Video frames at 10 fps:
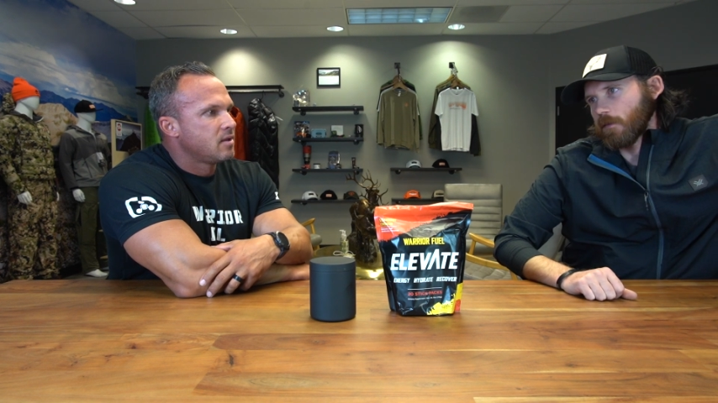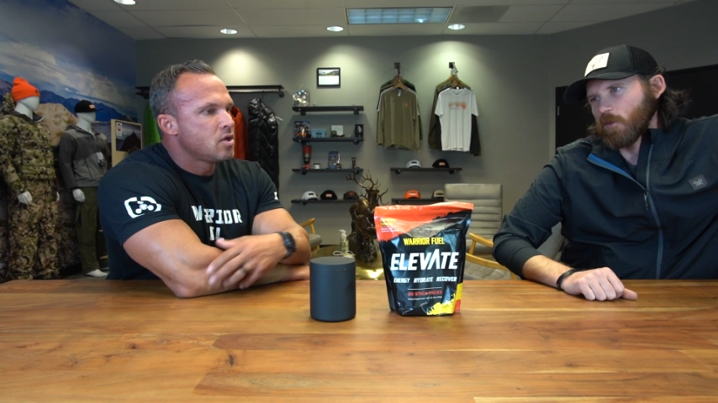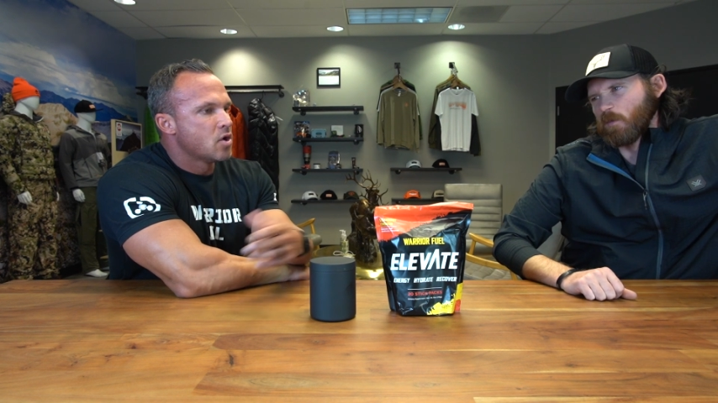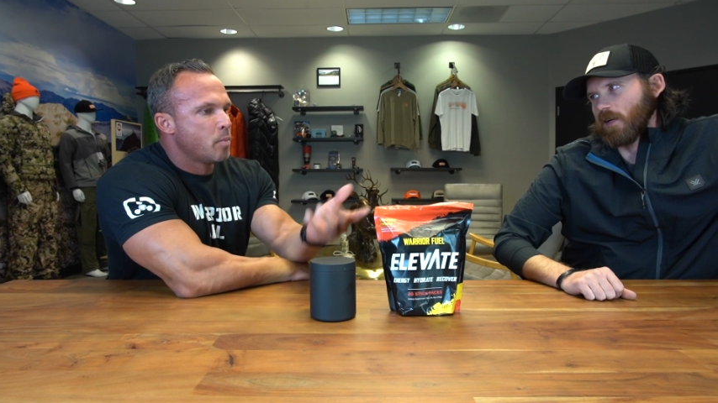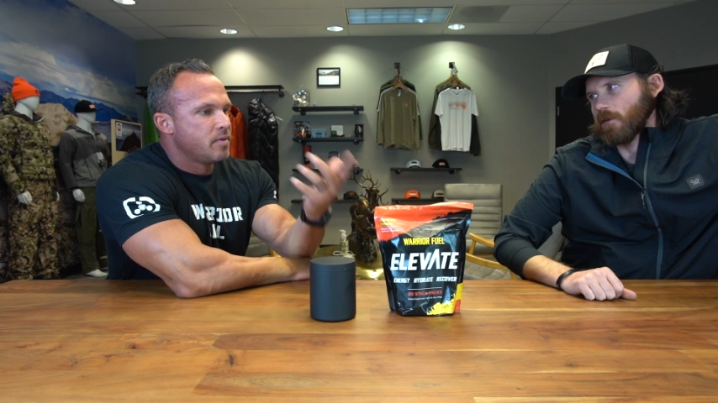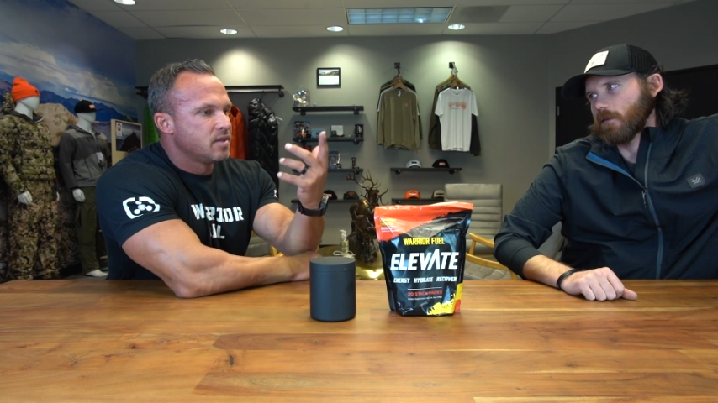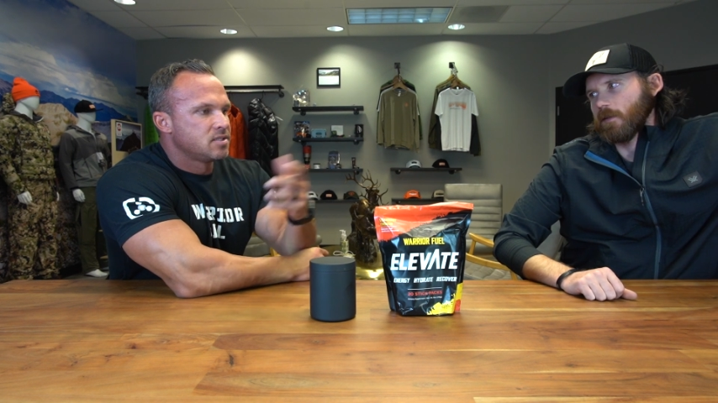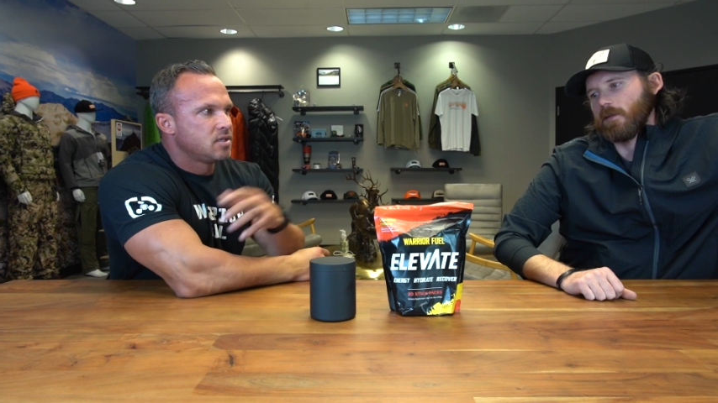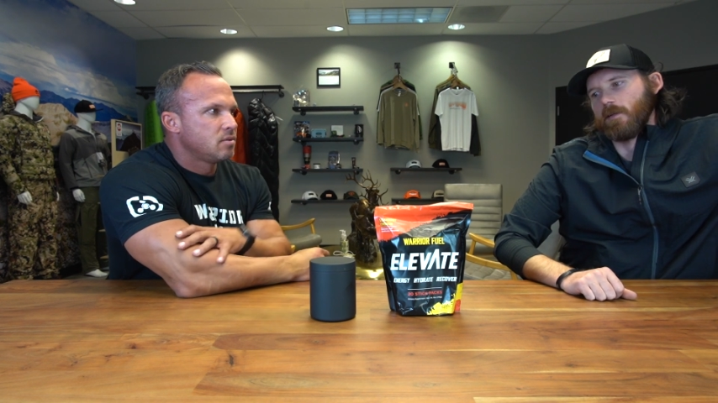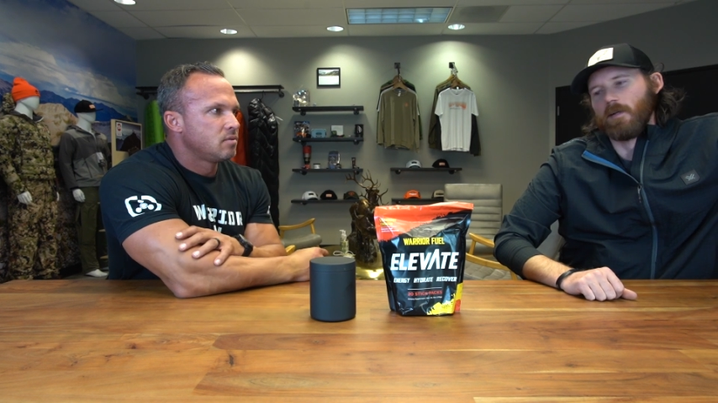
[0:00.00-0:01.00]
Speaker 1: You can open this
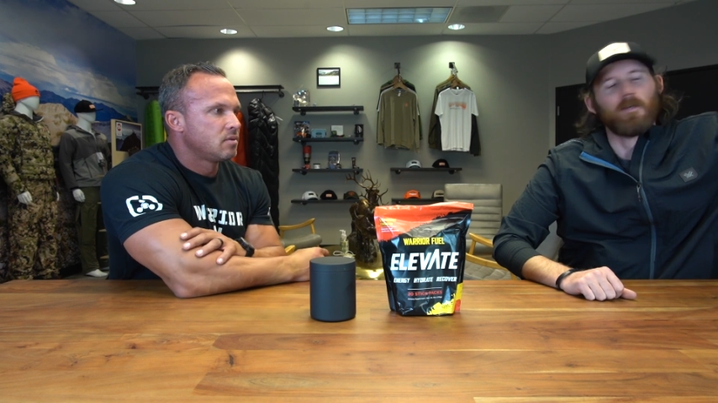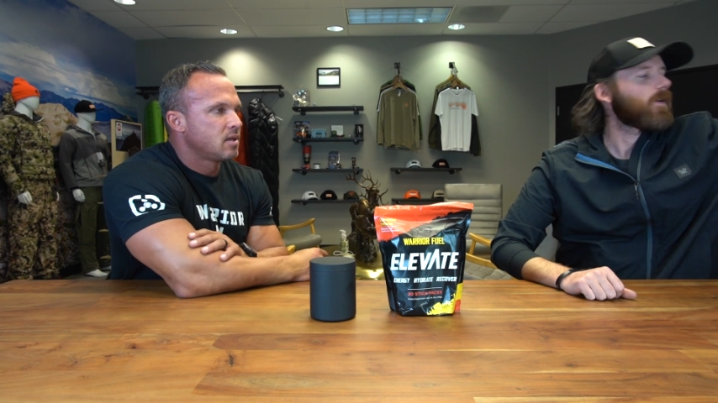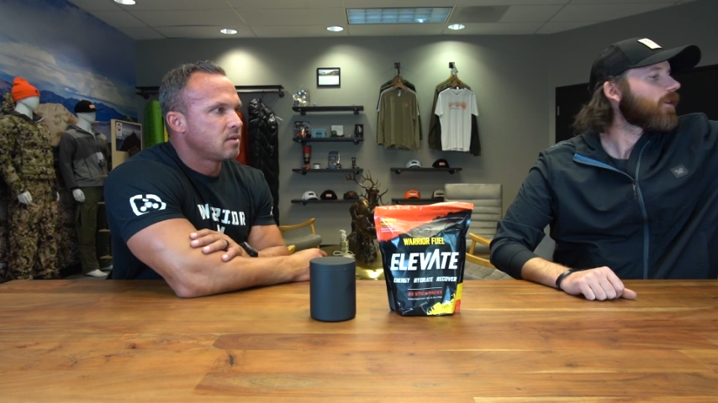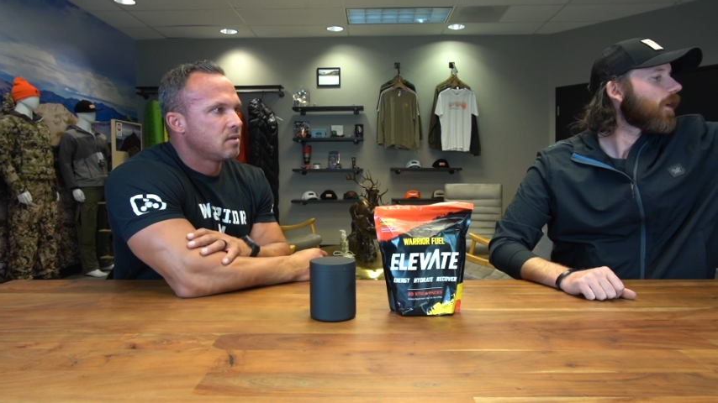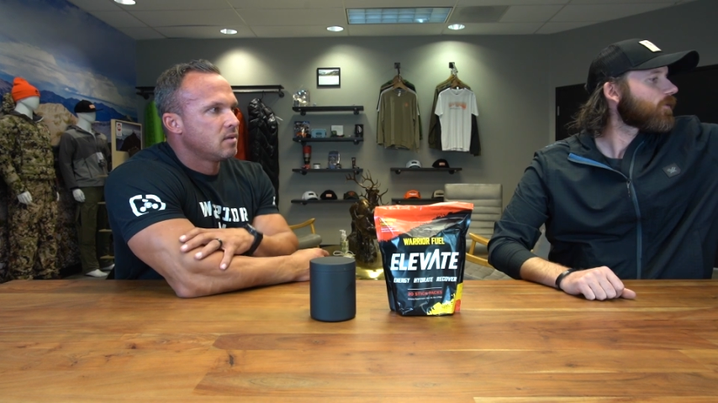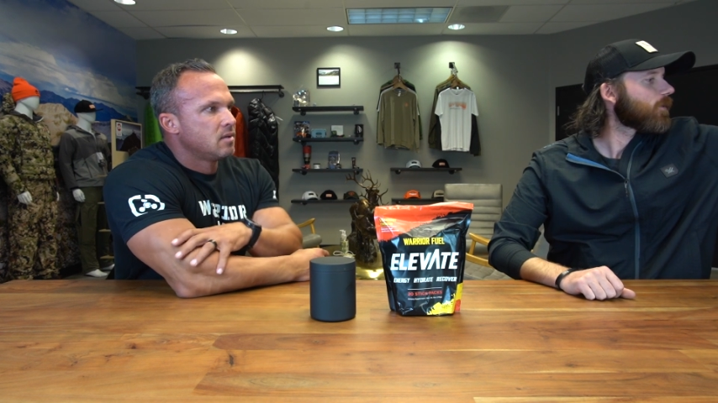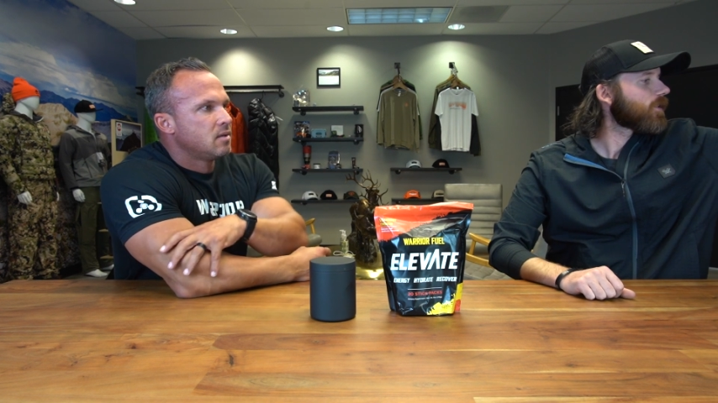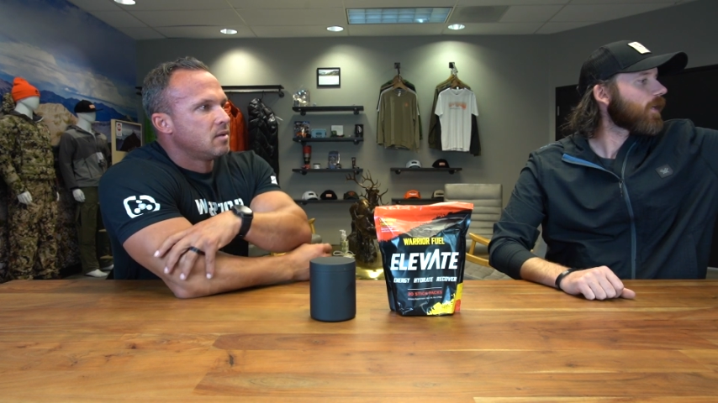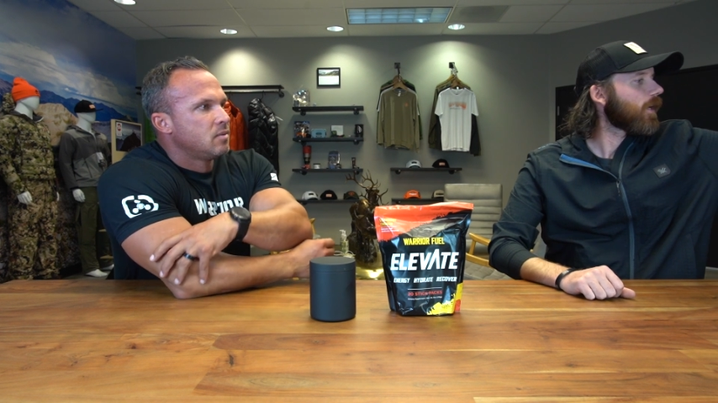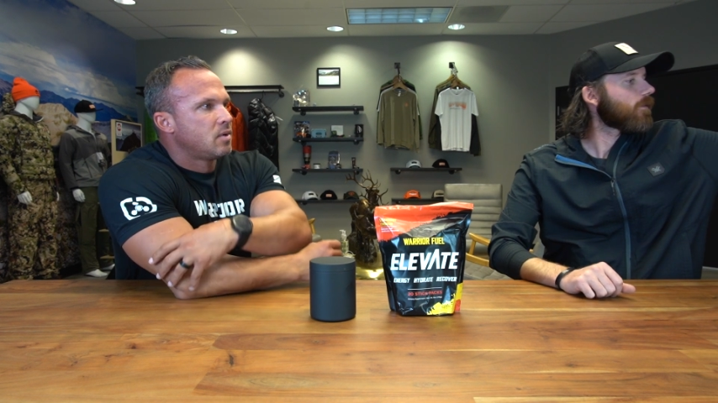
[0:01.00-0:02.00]
too, like oh
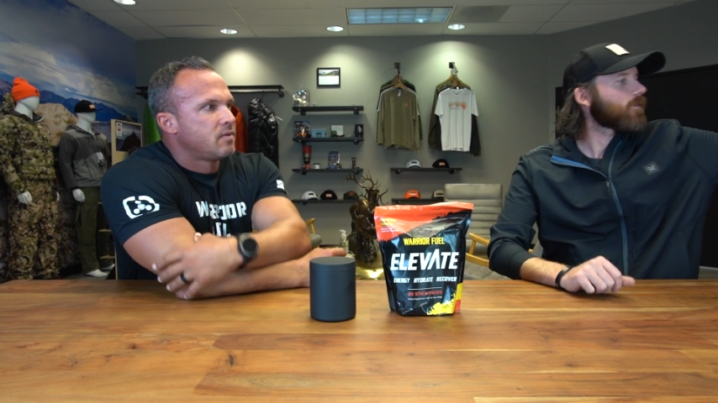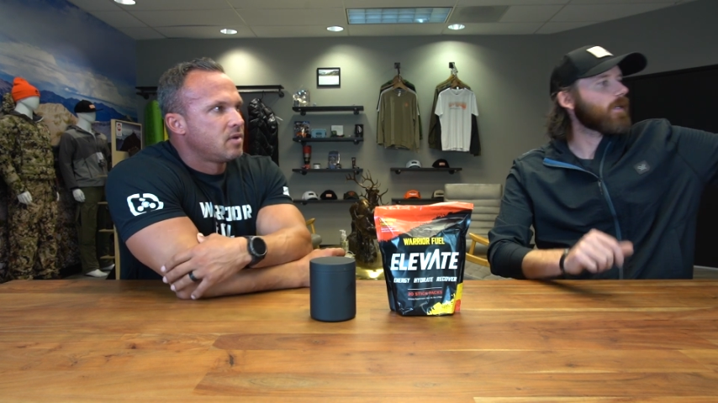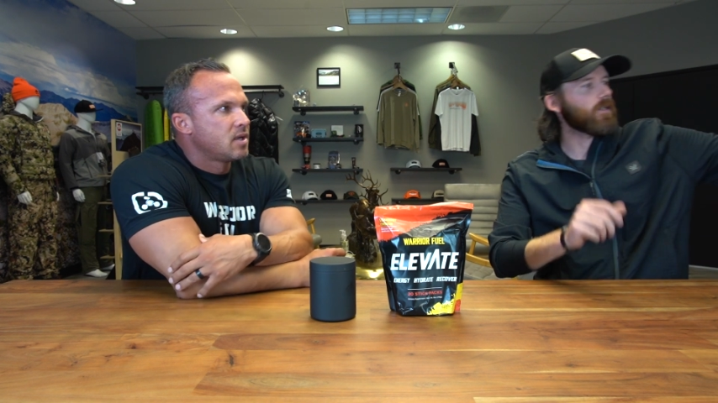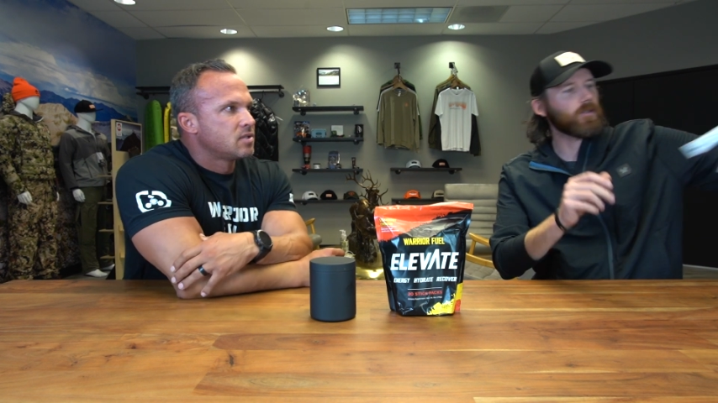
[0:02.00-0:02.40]
God, whatever you